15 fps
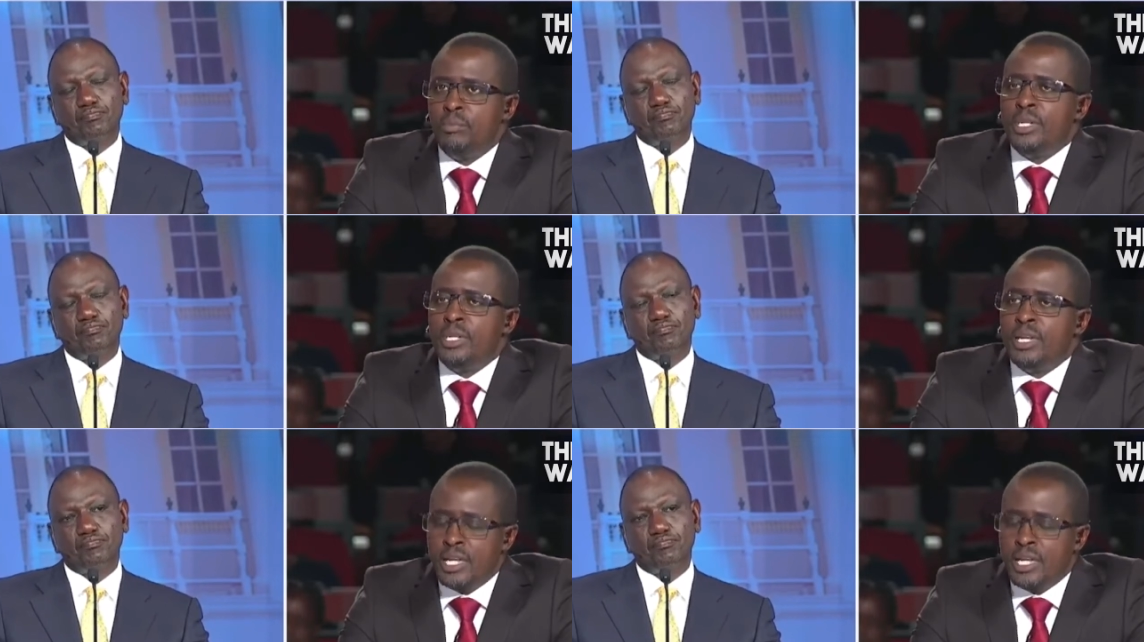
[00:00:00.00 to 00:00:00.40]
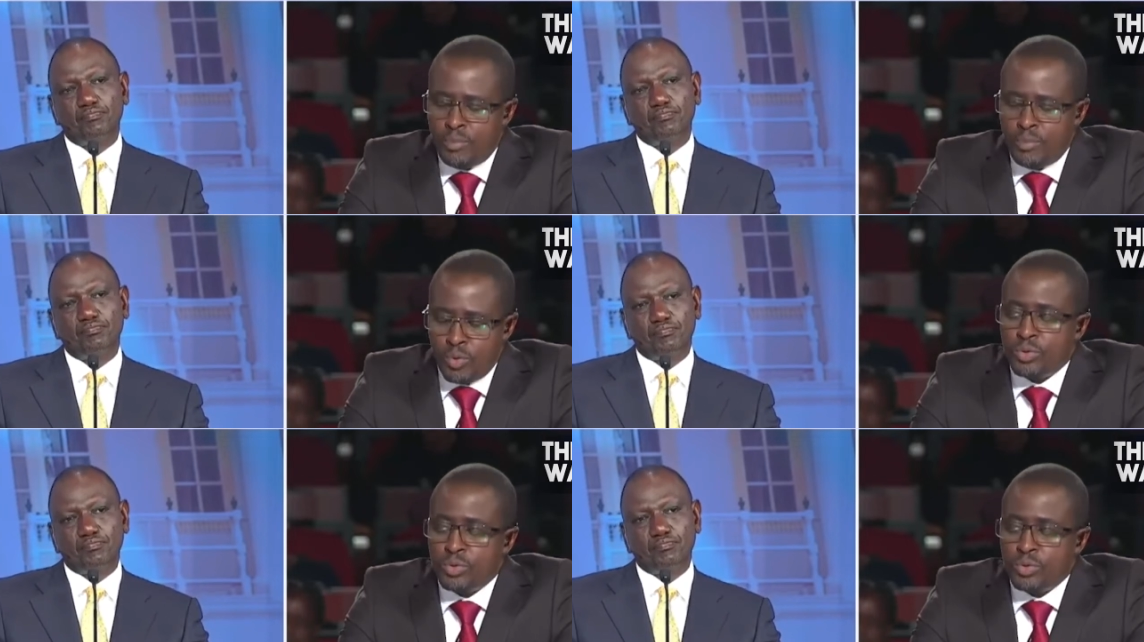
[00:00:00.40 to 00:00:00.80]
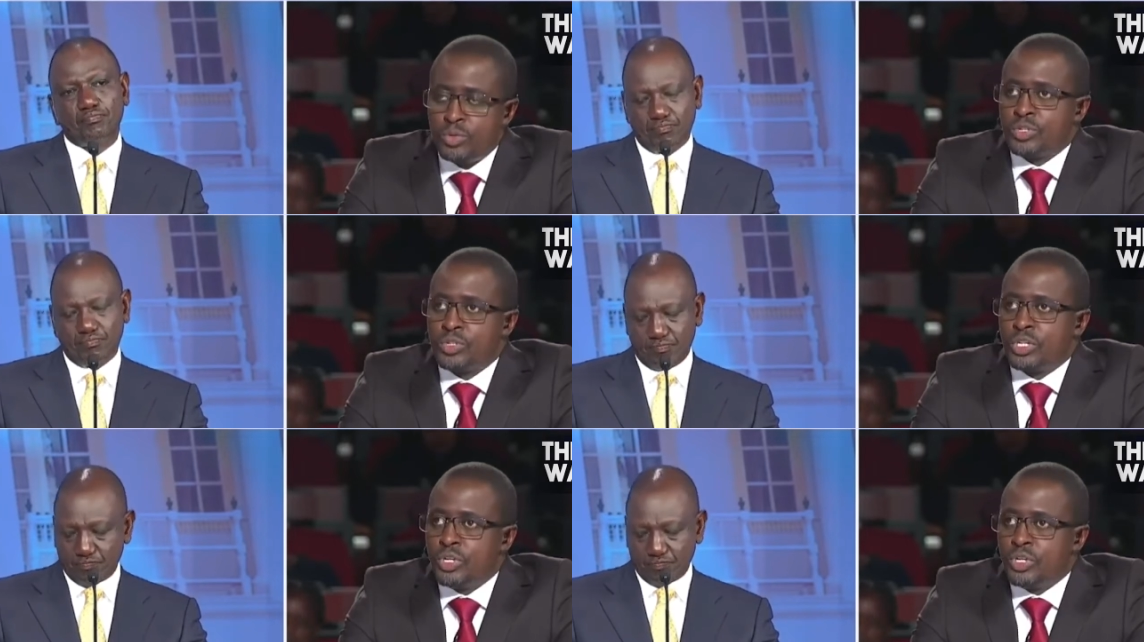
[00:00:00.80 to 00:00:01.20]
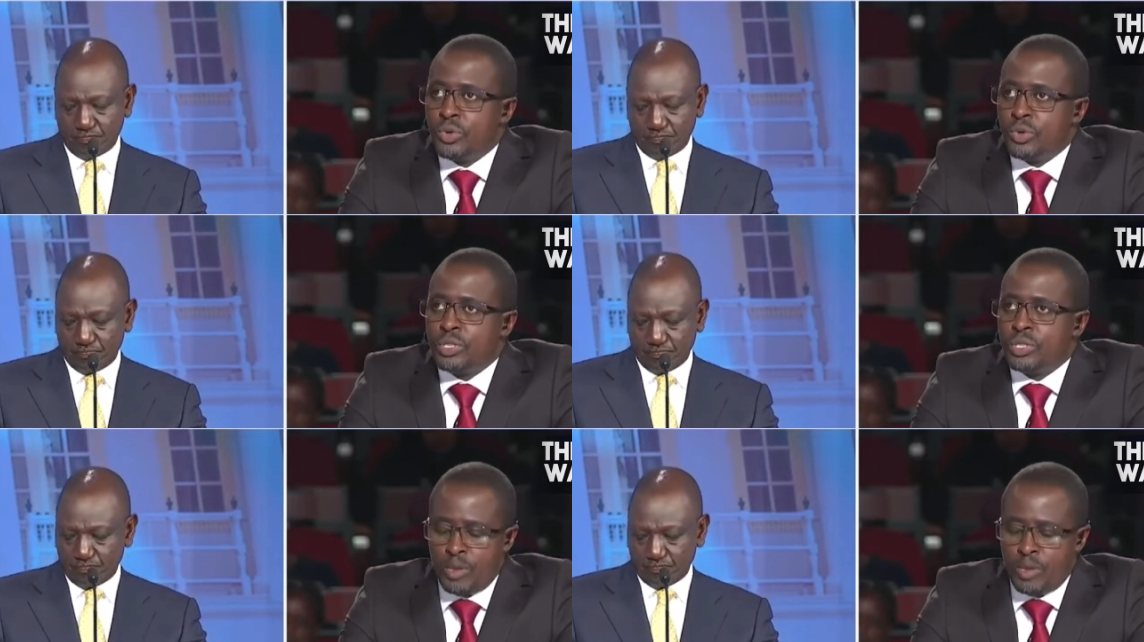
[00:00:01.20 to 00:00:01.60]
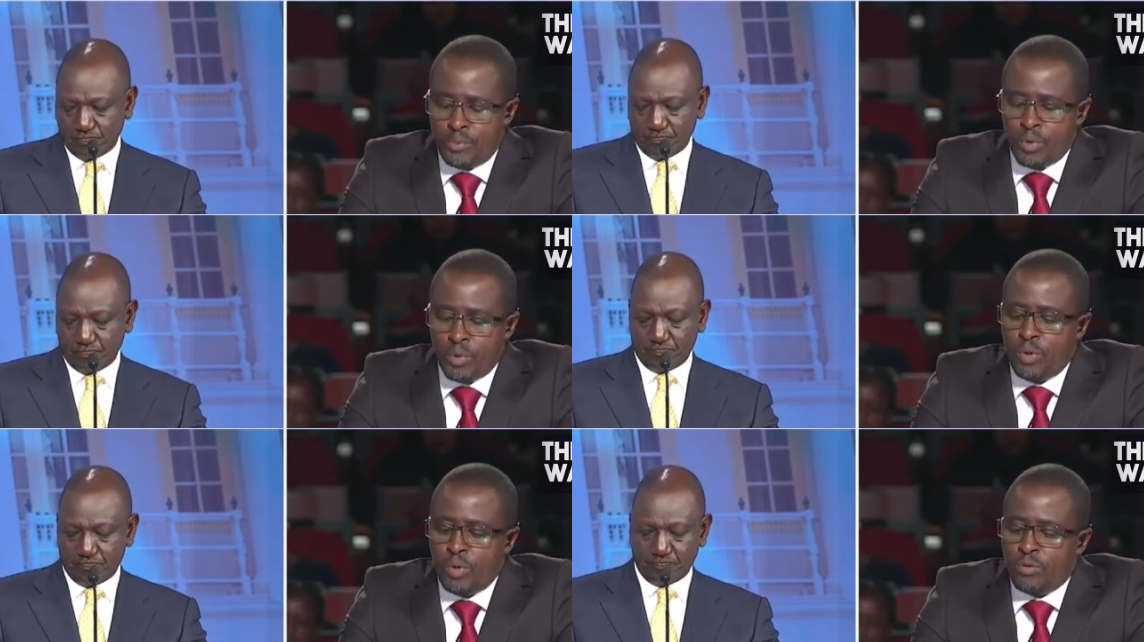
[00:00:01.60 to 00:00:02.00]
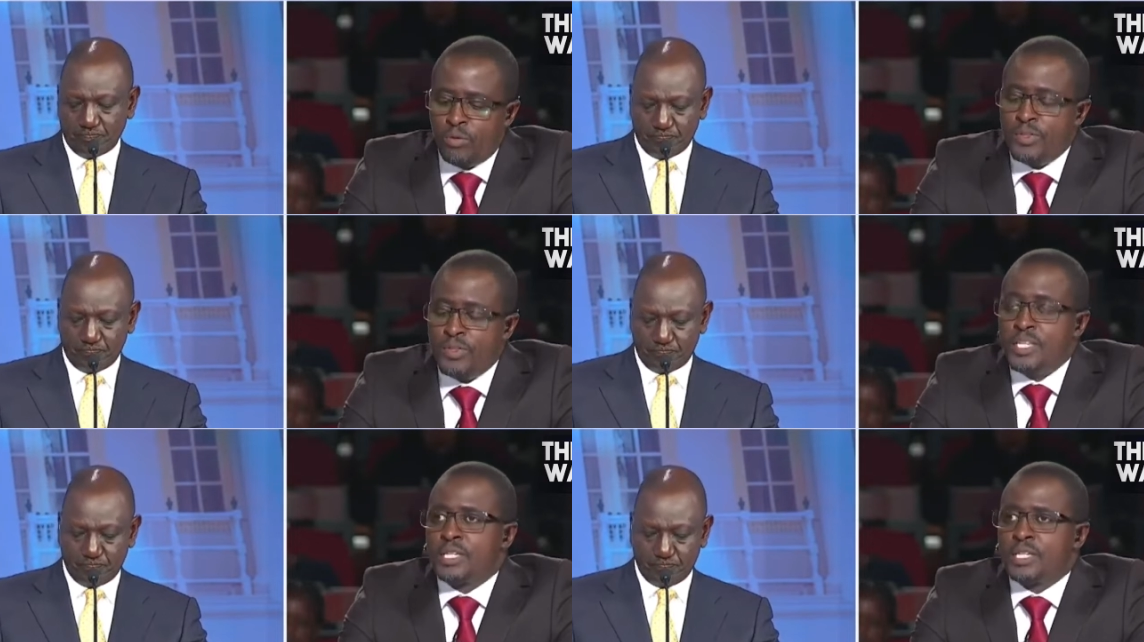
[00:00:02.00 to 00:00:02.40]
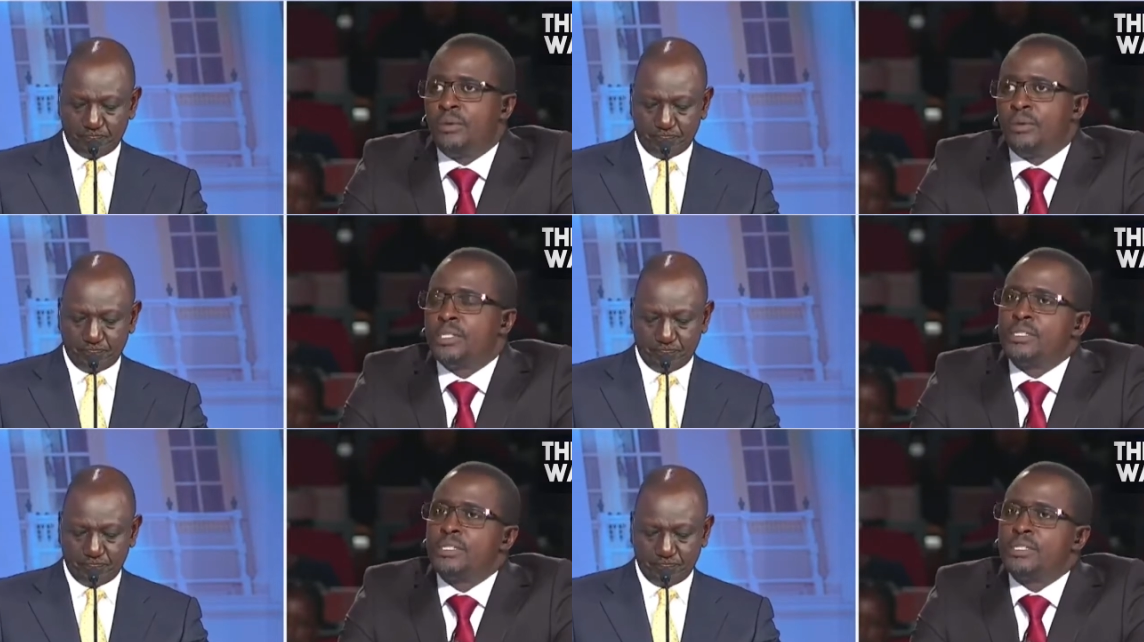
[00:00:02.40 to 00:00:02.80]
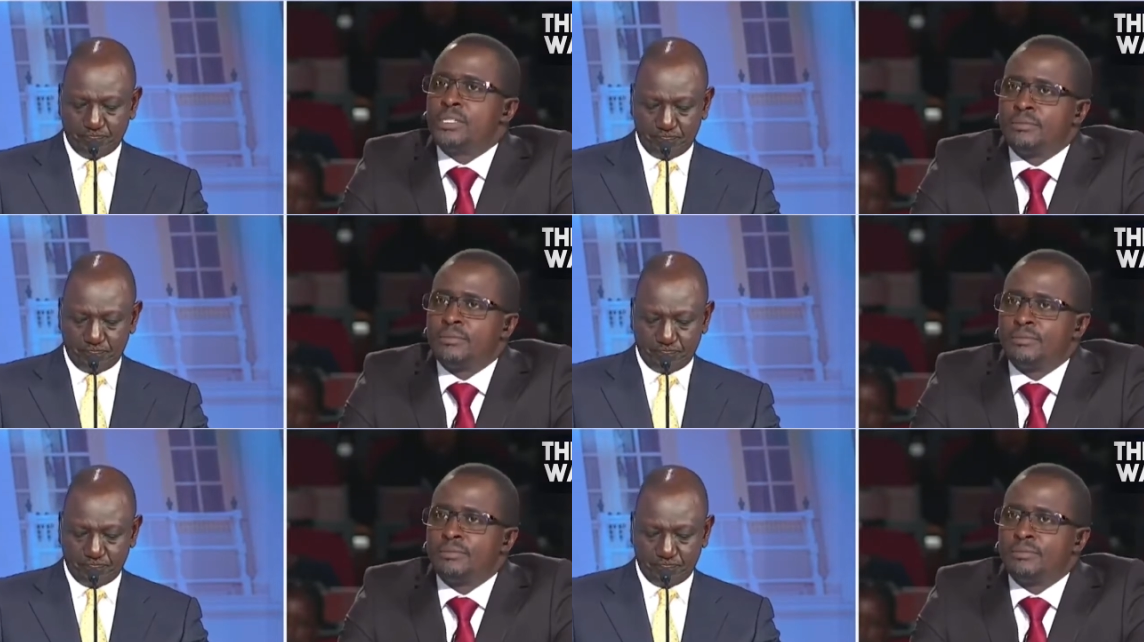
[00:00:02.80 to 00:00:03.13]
Speaker 1: been unable to secure the people of these counties?